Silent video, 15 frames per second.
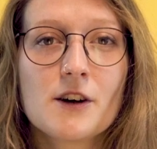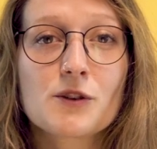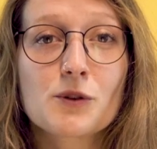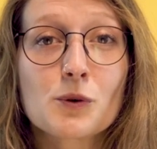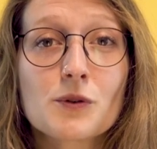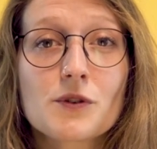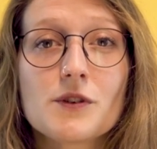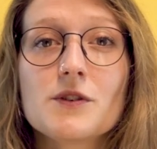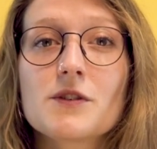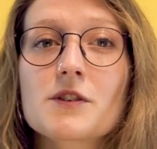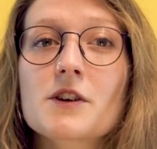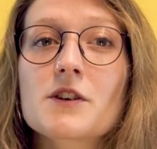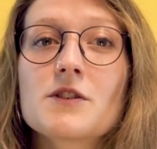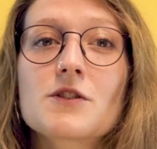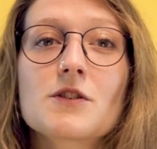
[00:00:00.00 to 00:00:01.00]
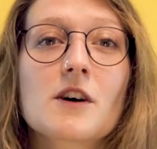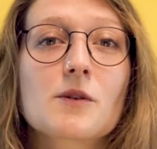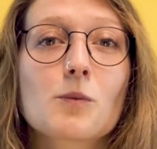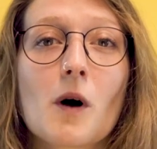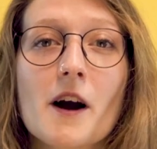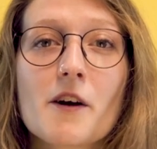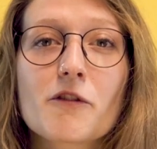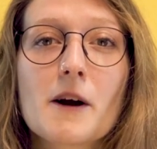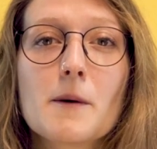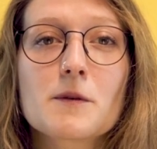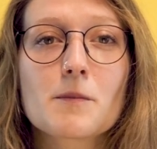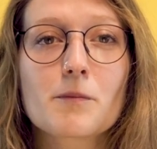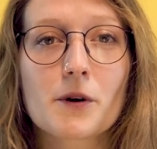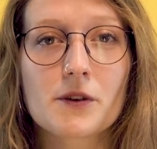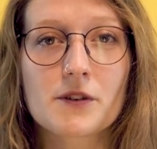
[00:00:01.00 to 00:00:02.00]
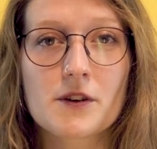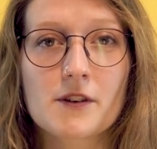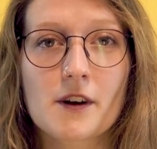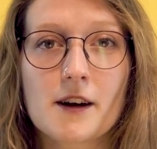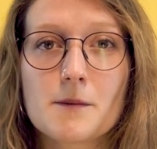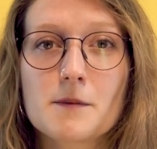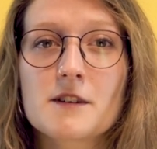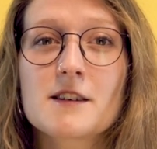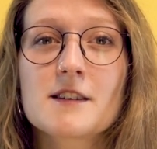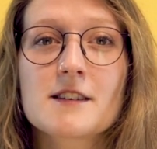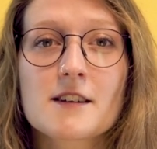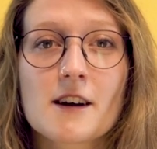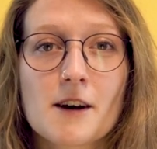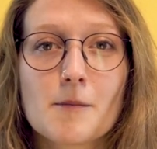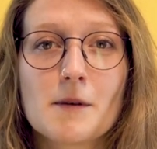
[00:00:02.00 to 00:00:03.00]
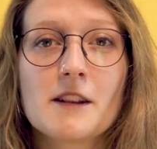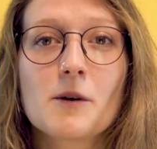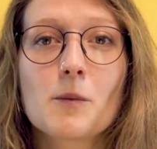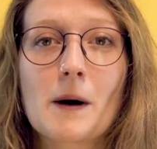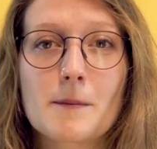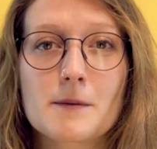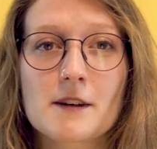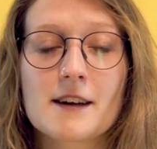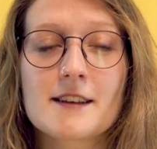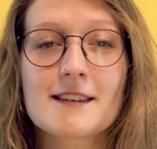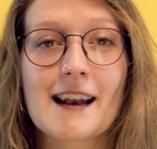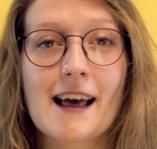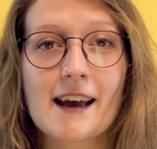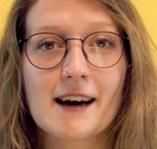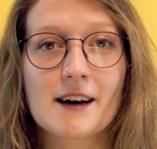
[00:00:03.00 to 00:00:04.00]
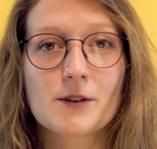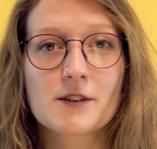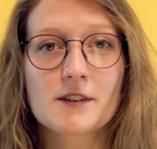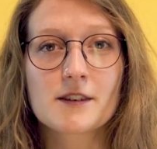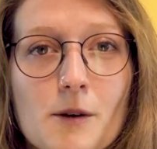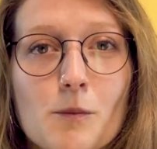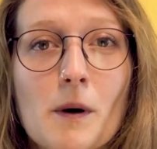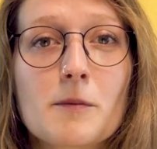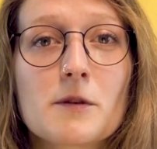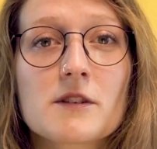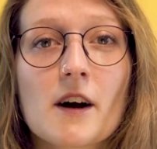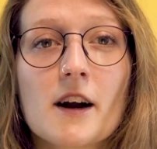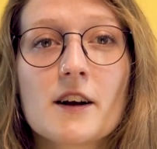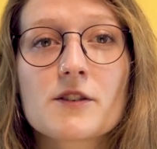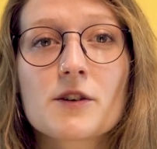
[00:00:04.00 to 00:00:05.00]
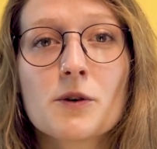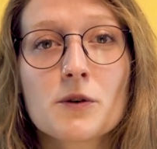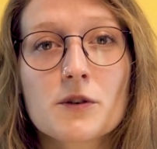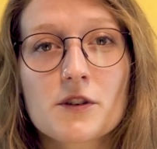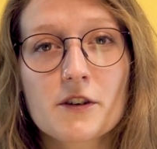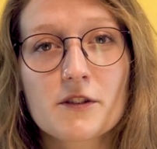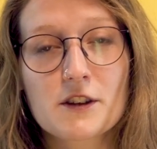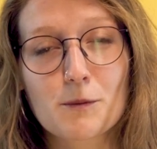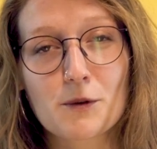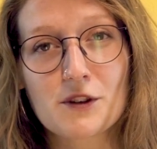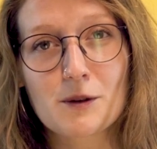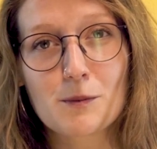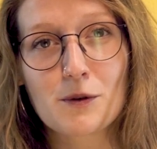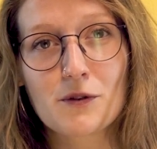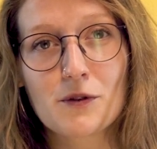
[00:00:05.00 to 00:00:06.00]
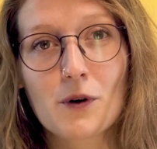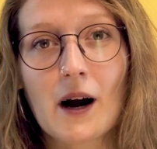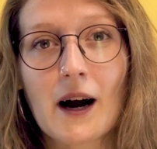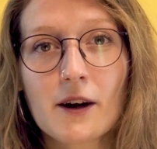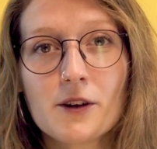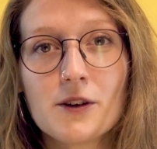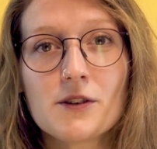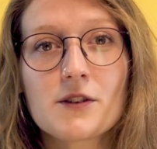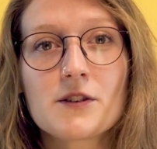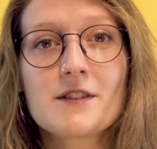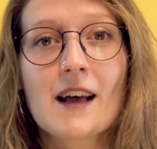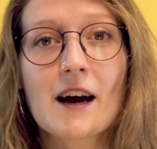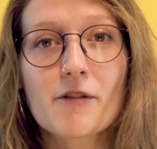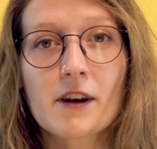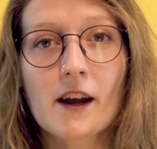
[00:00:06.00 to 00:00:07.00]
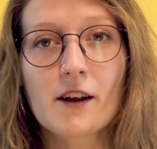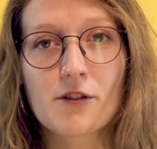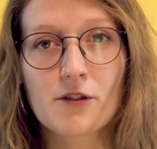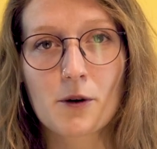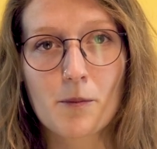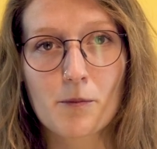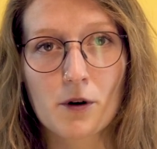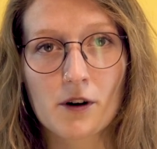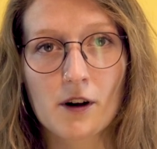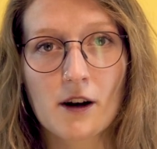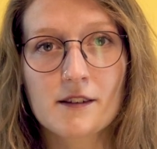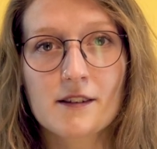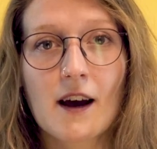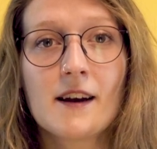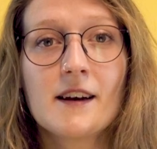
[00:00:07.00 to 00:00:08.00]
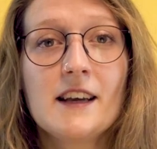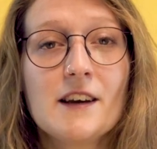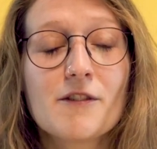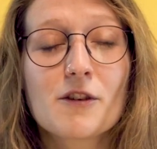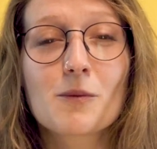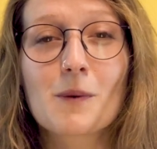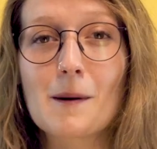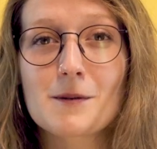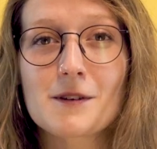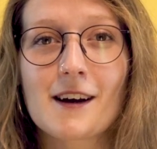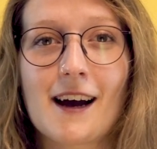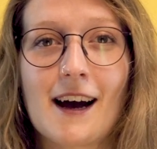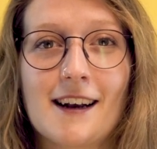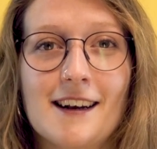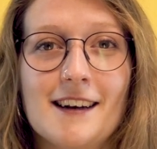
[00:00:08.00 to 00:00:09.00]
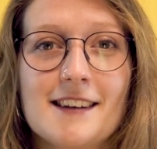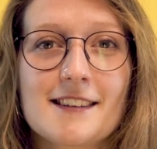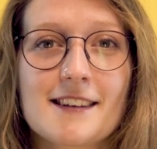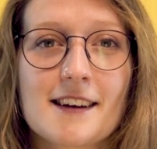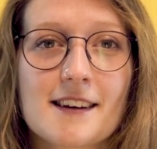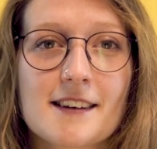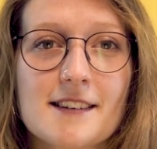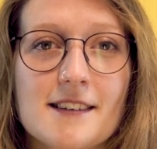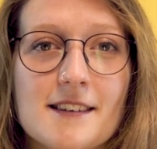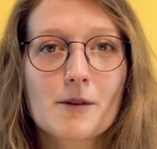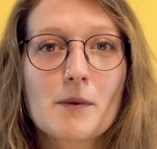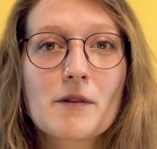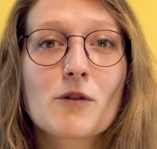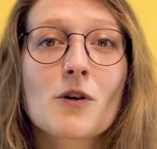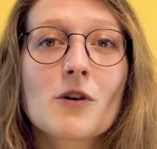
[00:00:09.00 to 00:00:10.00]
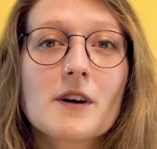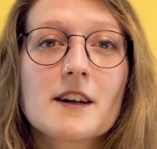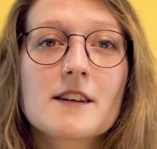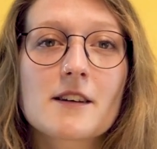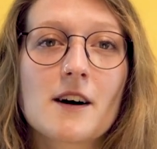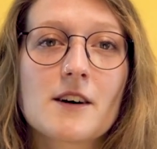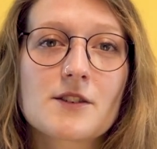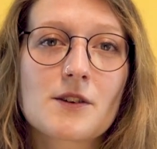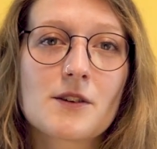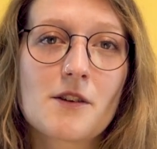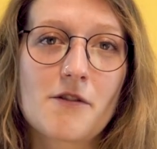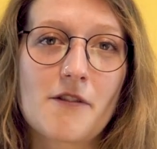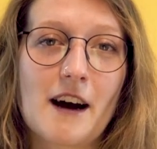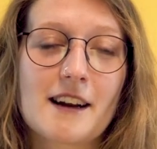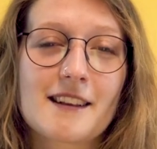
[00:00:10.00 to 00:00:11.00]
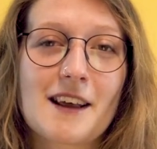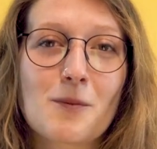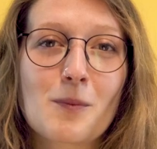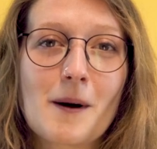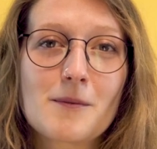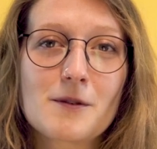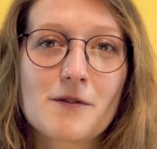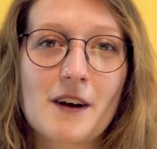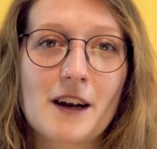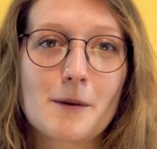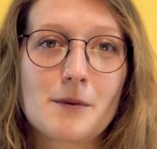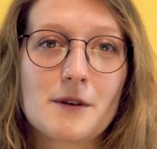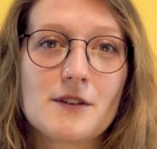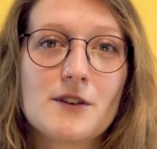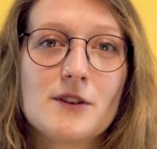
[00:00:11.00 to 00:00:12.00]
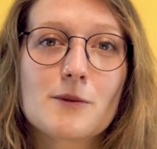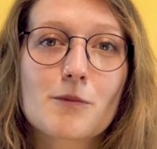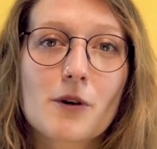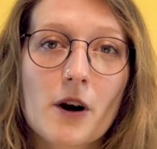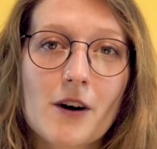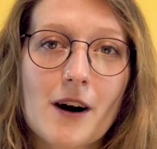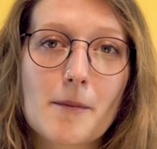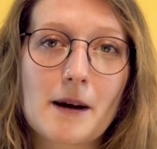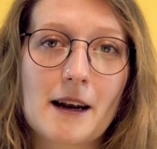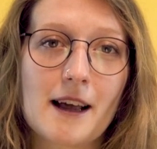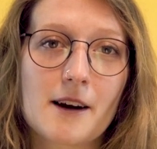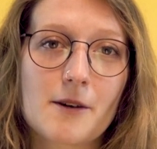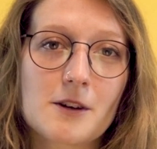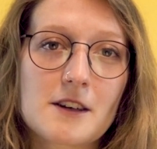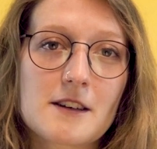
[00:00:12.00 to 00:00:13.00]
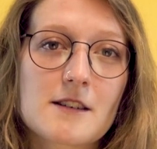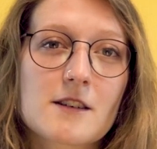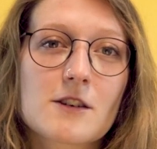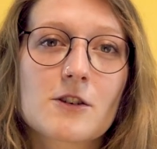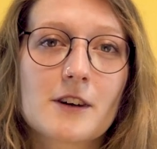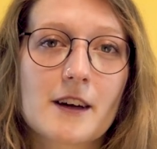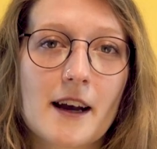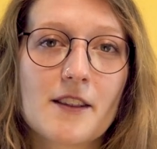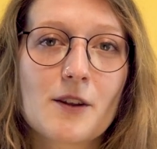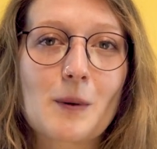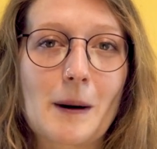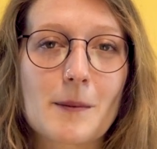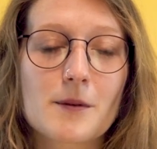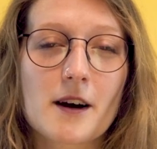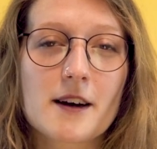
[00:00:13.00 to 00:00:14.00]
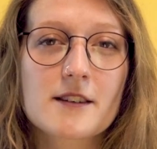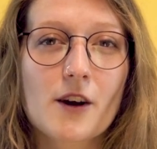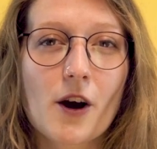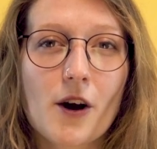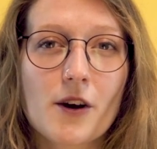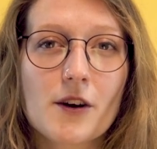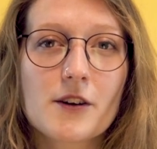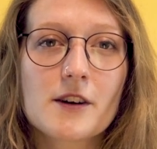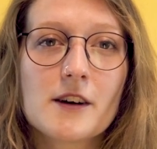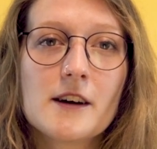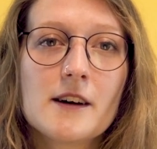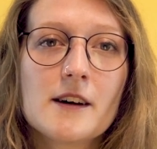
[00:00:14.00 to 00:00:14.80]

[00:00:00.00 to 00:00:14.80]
Tools used to construct wireframes and prototypes to determine the website's layout. Web designers are also responsible for how users navigate through a product and even website analytics. We've already touched on the fact that web developers use programming languages to create the website's code,